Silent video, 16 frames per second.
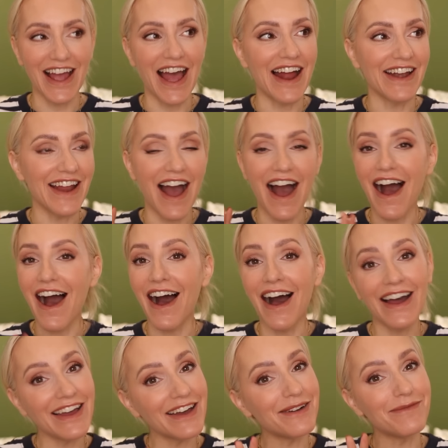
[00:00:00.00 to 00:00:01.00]
And
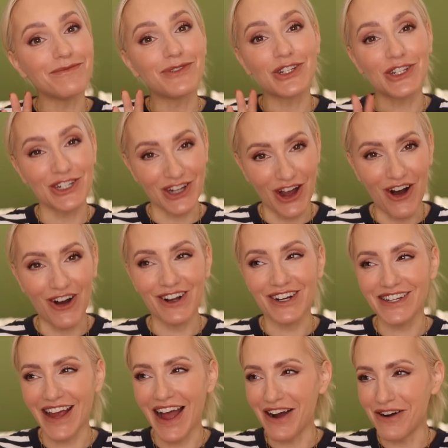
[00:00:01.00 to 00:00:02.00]
I am
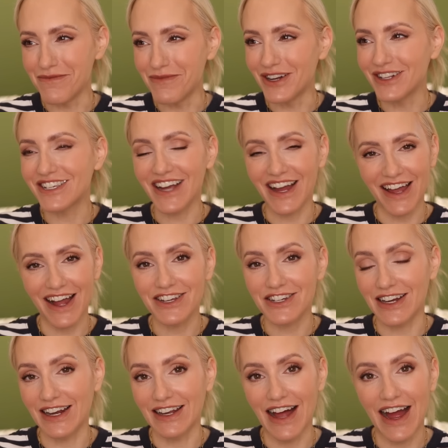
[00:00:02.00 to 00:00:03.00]
shocked how much I
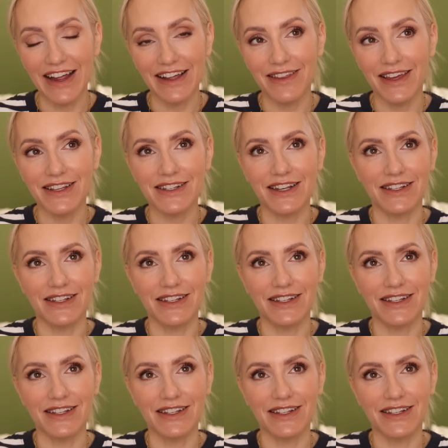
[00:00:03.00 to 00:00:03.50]
actually like this,